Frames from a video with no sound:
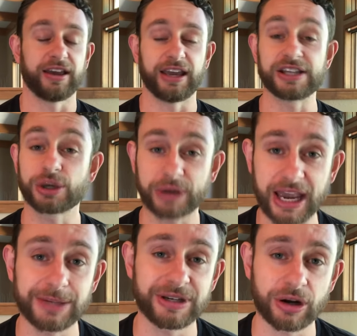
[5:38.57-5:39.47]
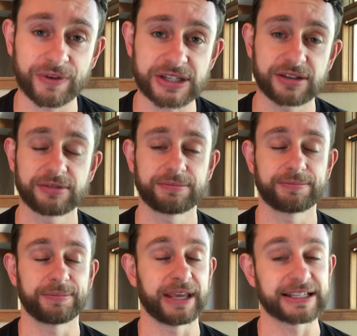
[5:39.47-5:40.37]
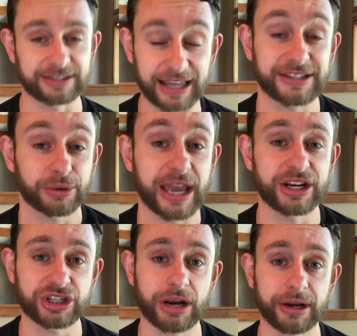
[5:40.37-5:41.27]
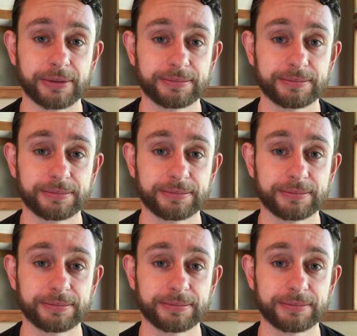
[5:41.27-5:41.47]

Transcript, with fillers: It's okay to be nervous, it's less okay to share it.